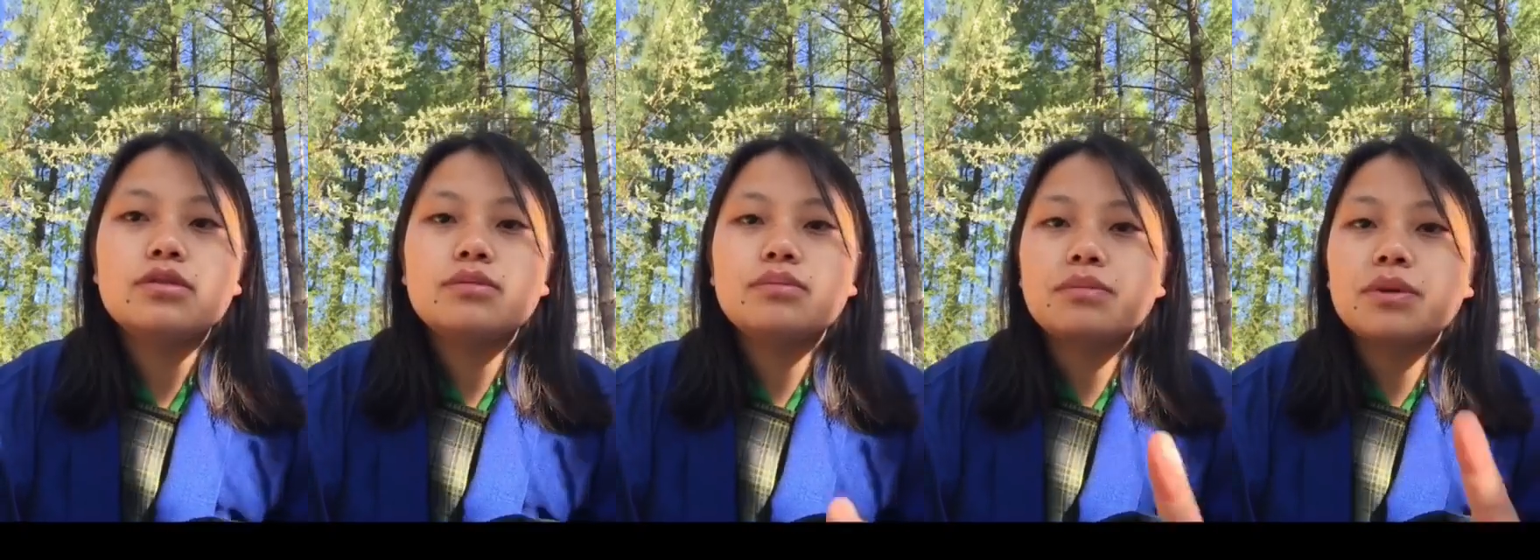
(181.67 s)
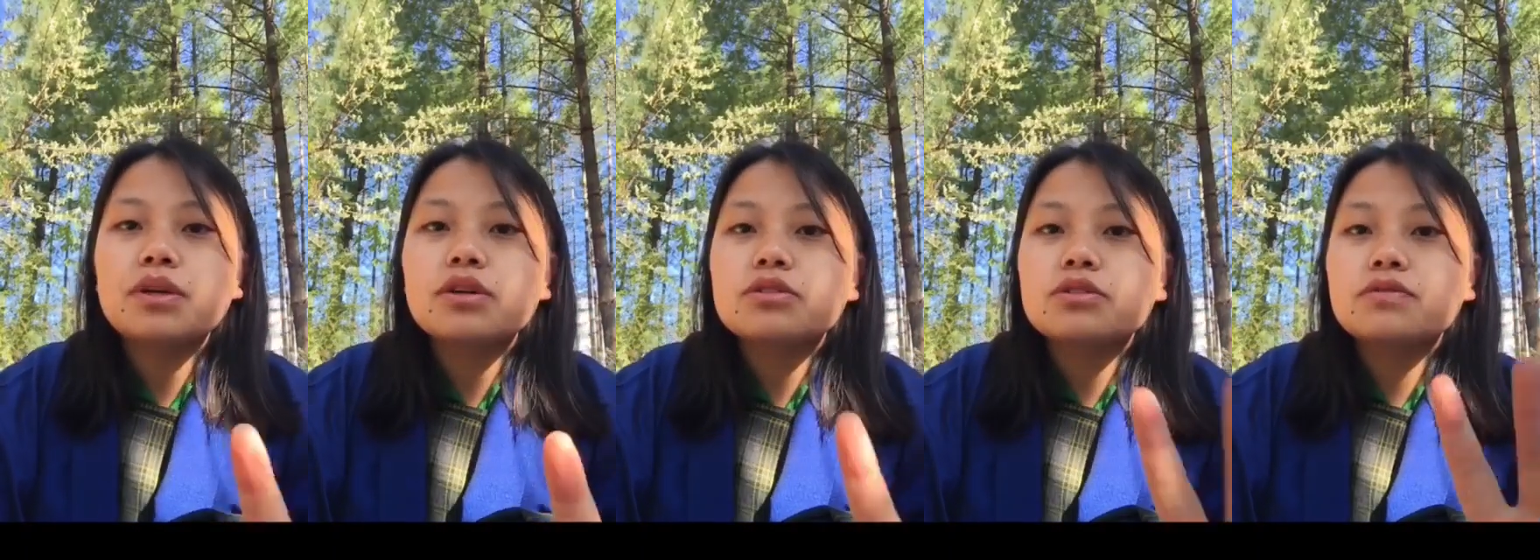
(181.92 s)

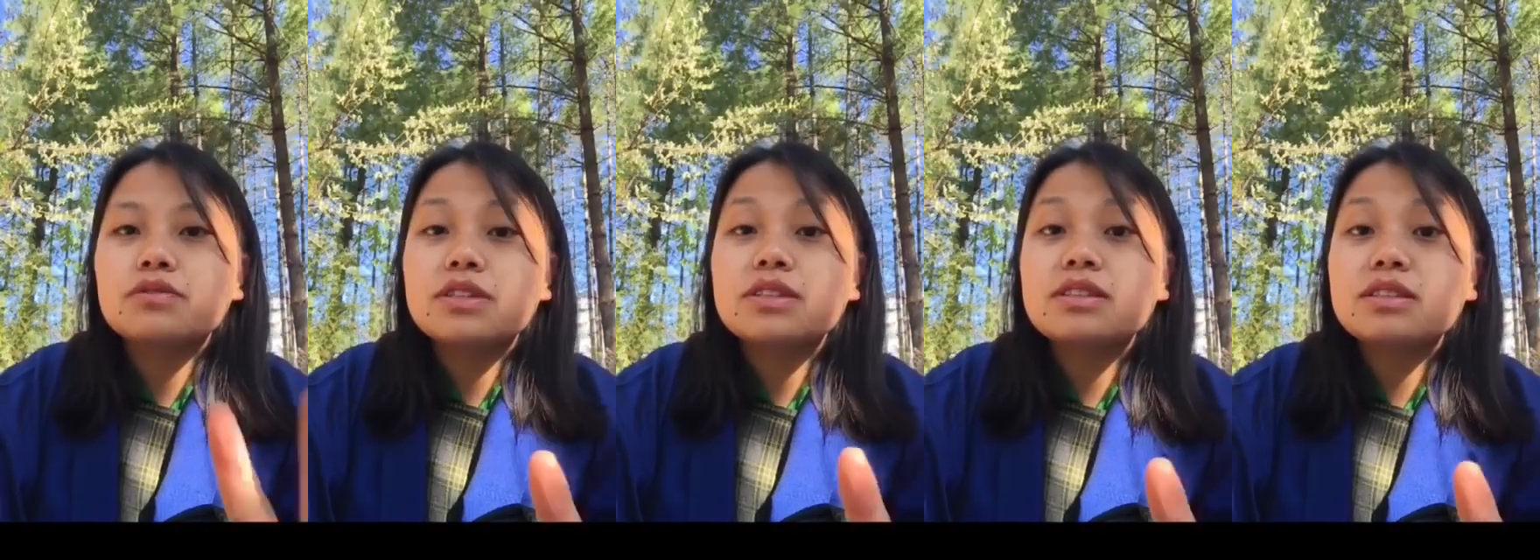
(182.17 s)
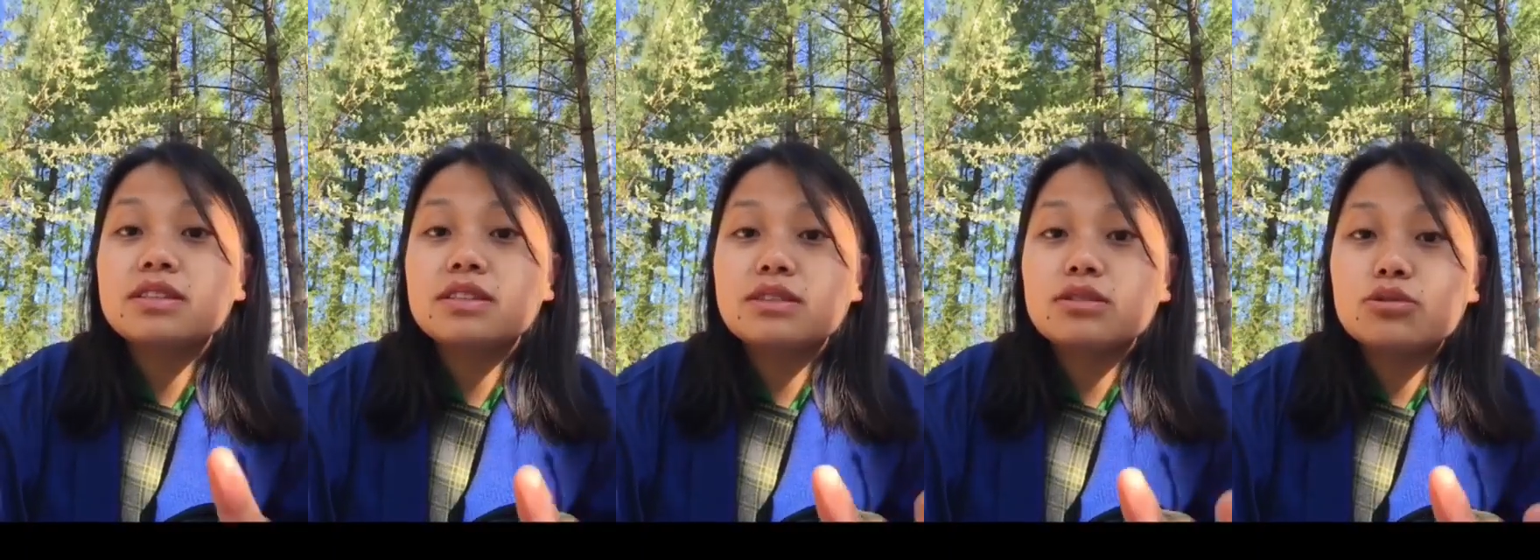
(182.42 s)
Because of these
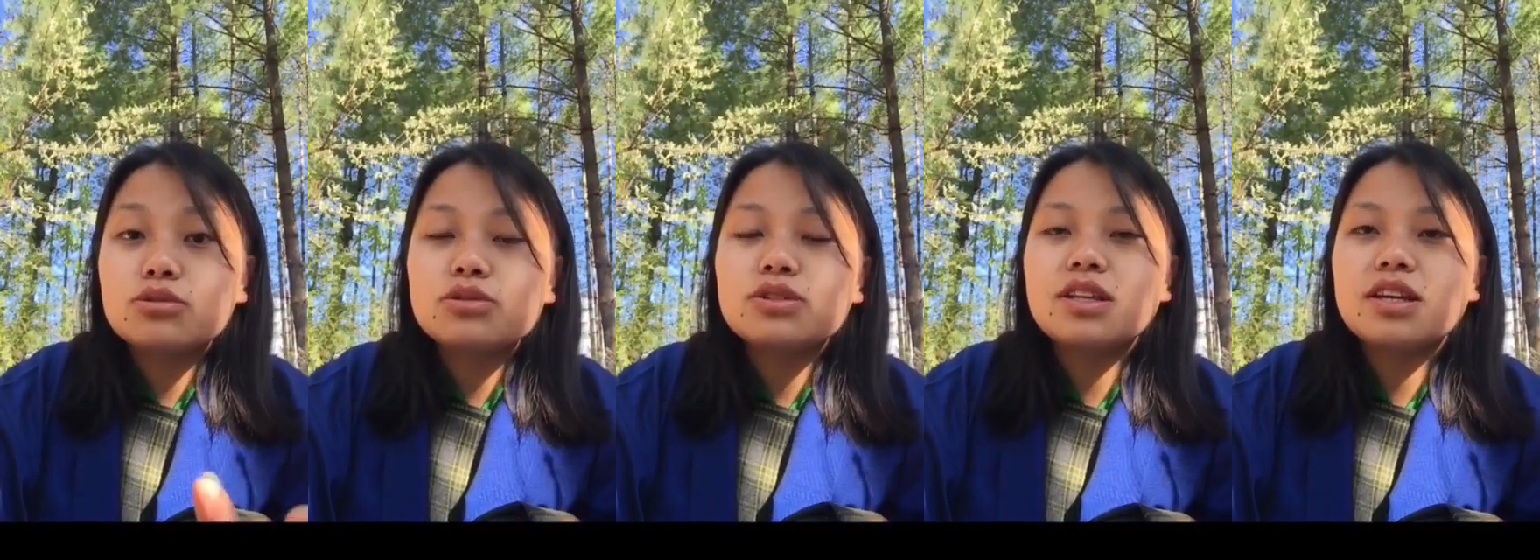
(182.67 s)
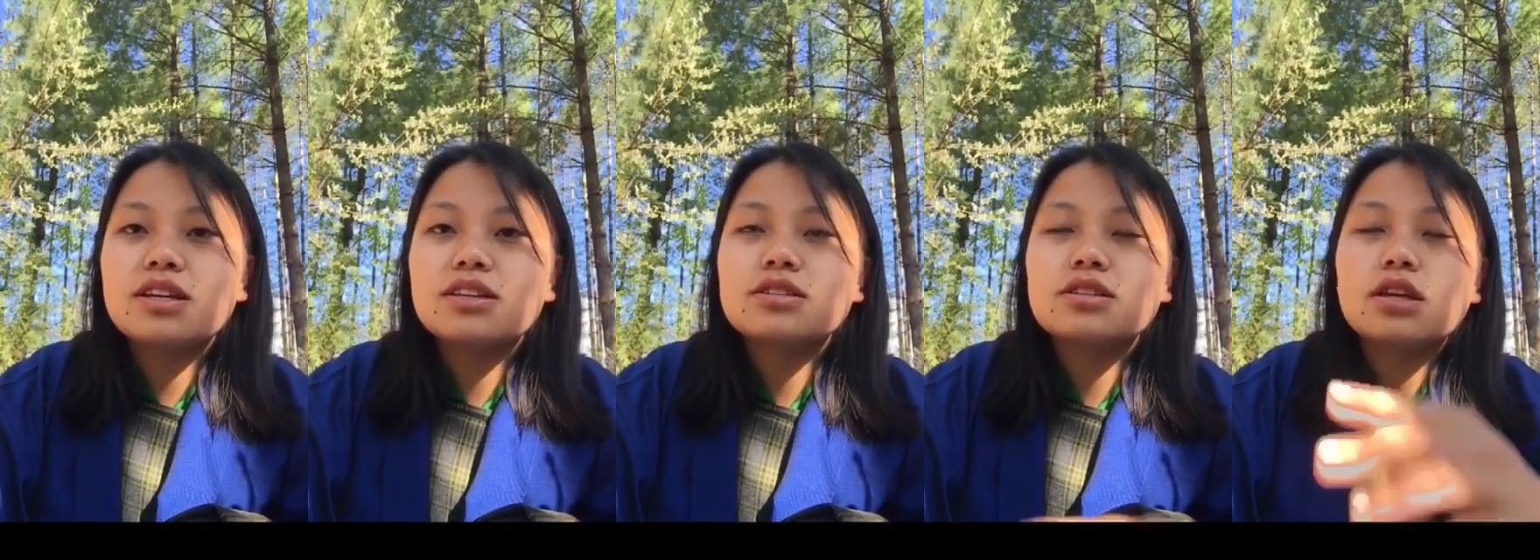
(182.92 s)
two
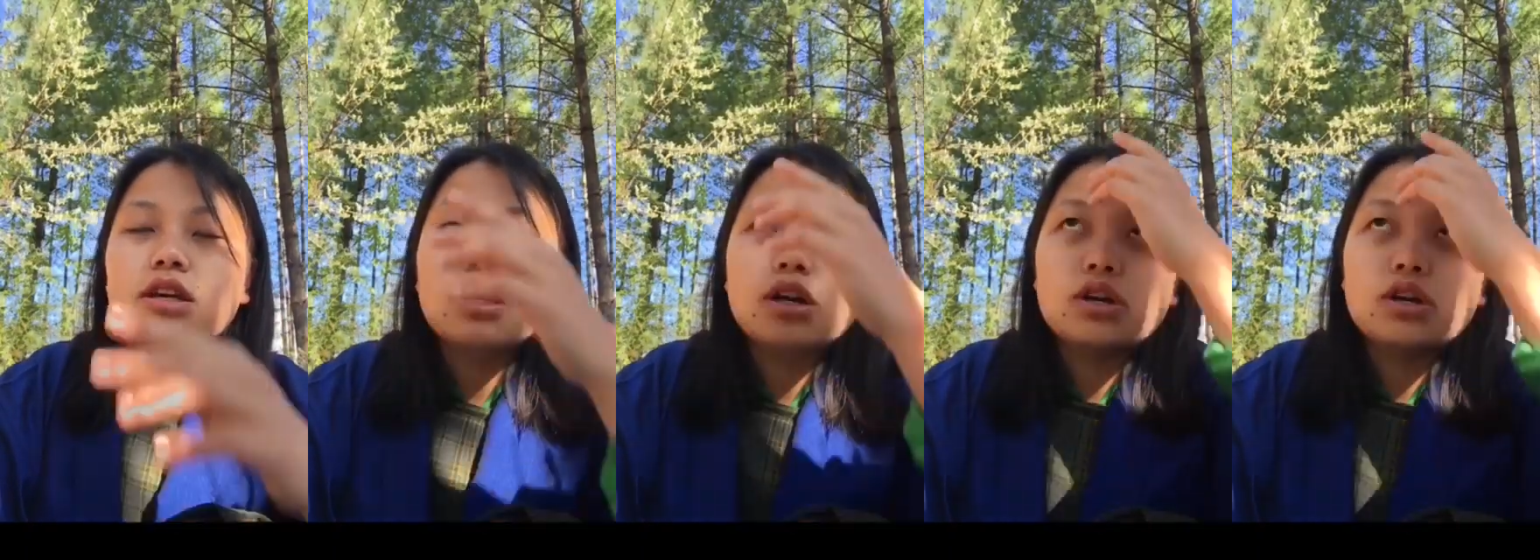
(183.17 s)
things,